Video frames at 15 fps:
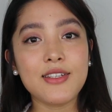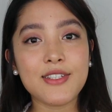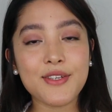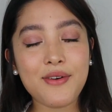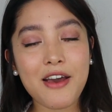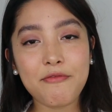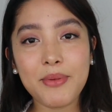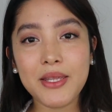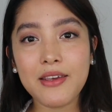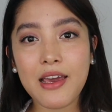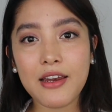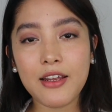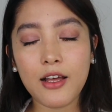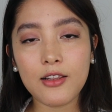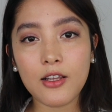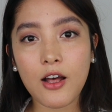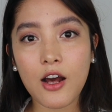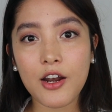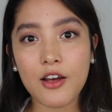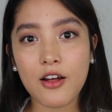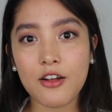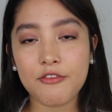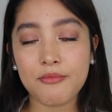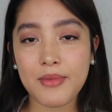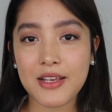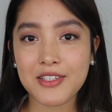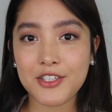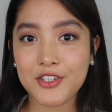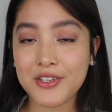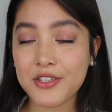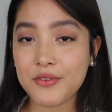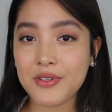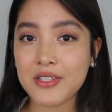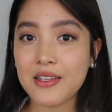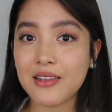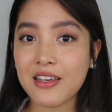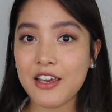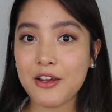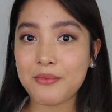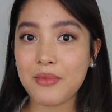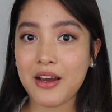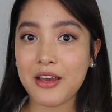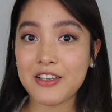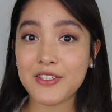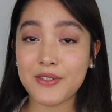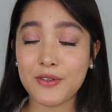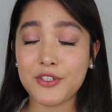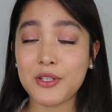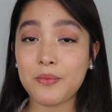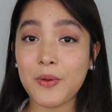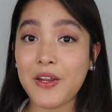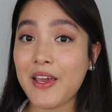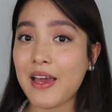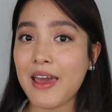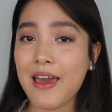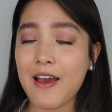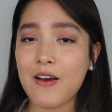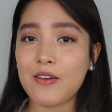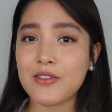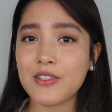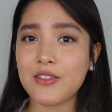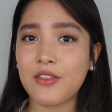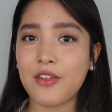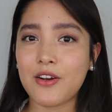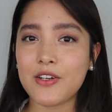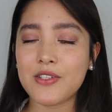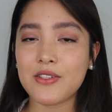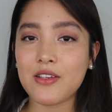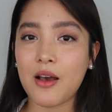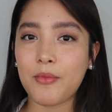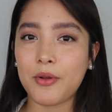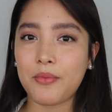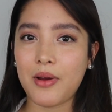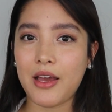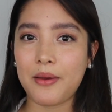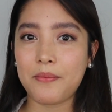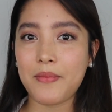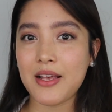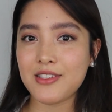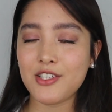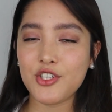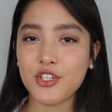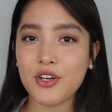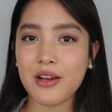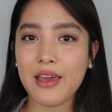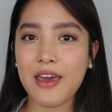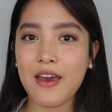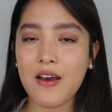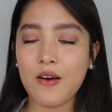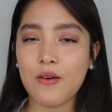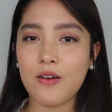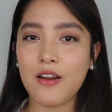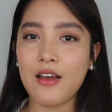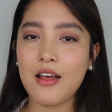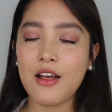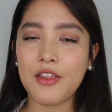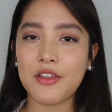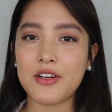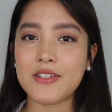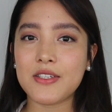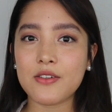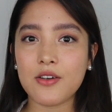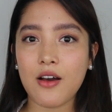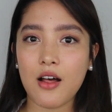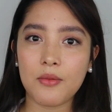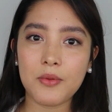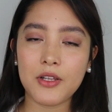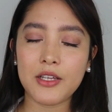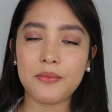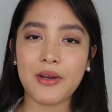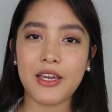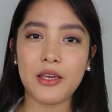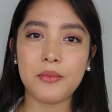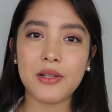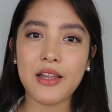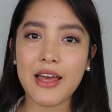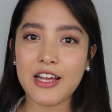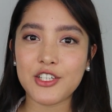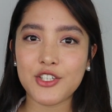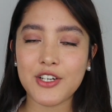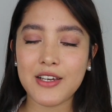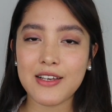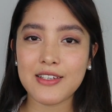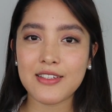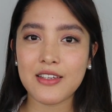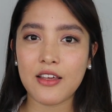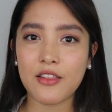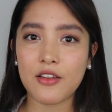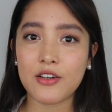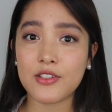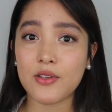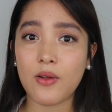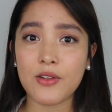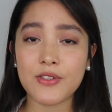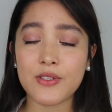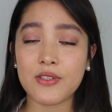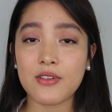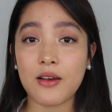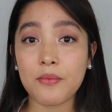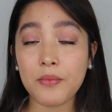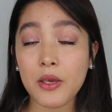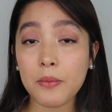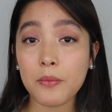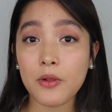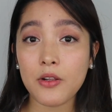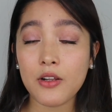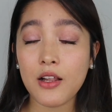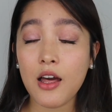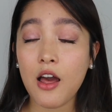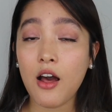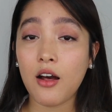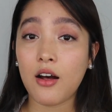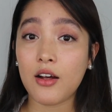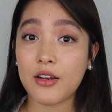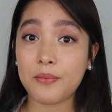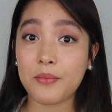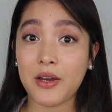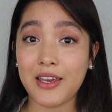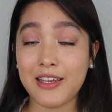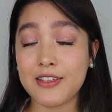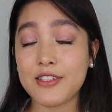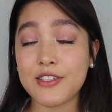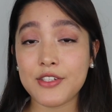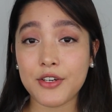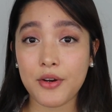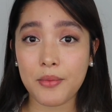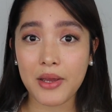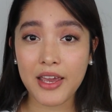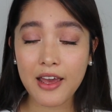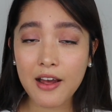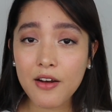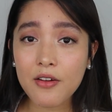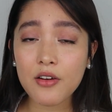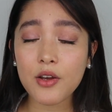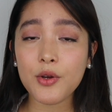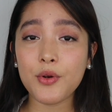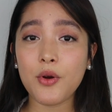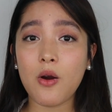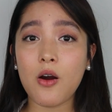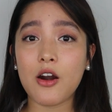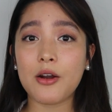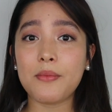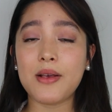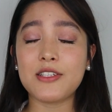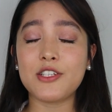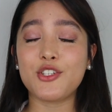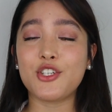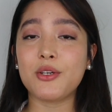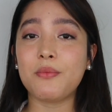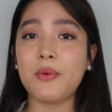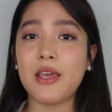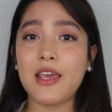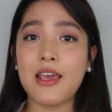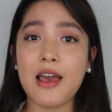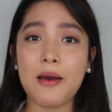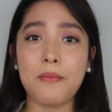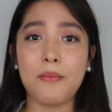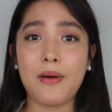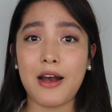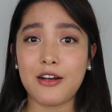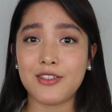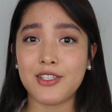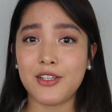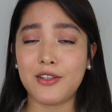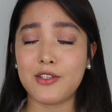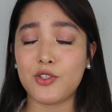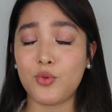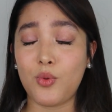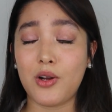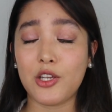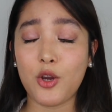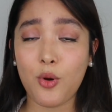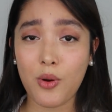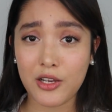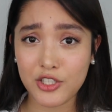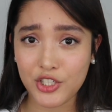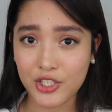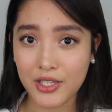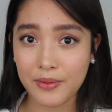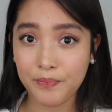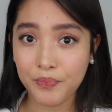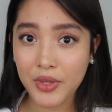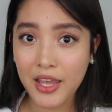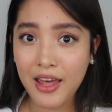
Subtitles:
So I've been getting a lot of messages recently on my social media accounts. There's some on my Messenger account, there's a couple in my email address, and there's also some people on my Instagram account who are messaging me about this one question.